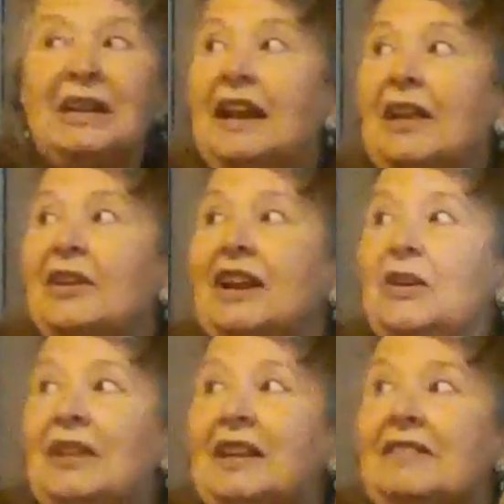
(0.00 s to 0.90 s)
together. I
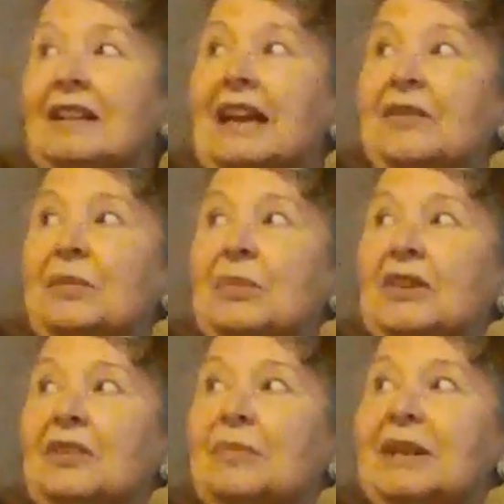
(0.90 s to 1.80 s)
know that's a lousy
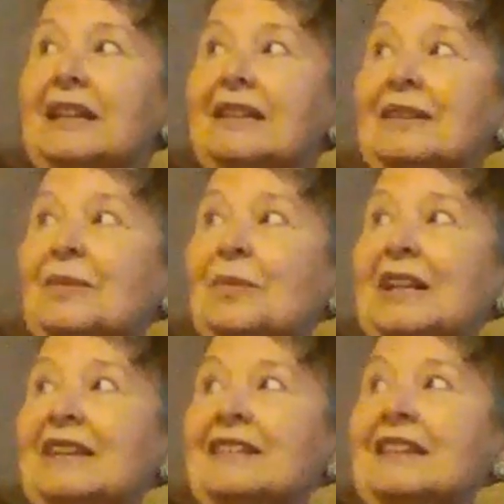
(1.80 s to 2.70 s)
picture, but that's as
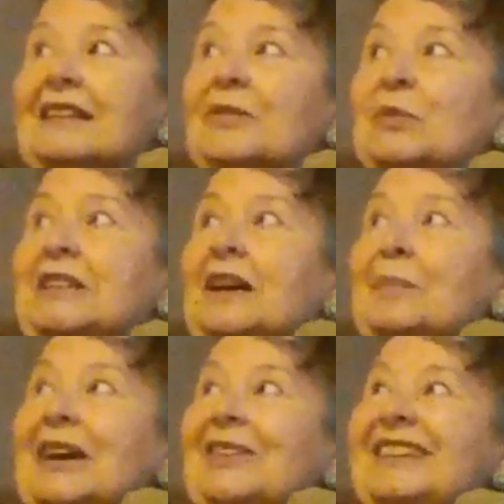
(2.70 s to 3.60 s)
well as it would
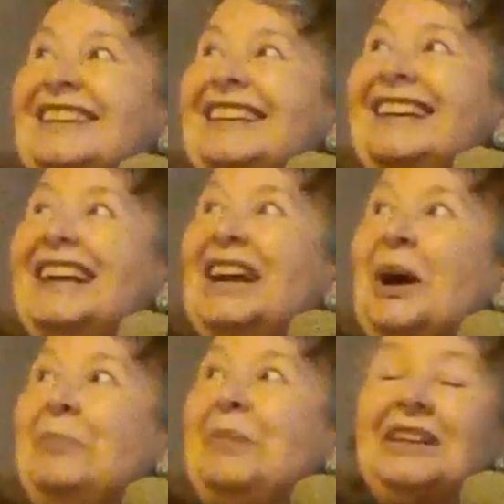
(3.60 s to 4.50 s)
come out.
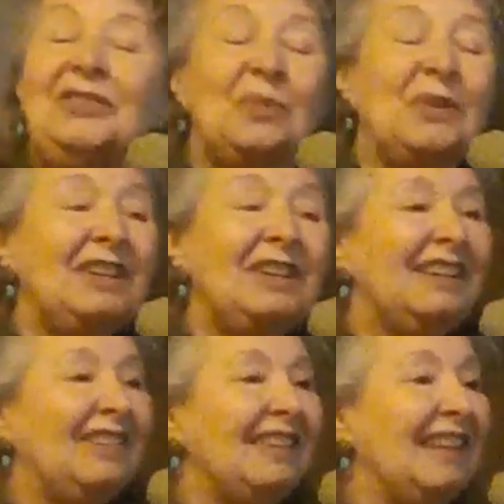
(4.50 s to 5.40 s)
But each one of these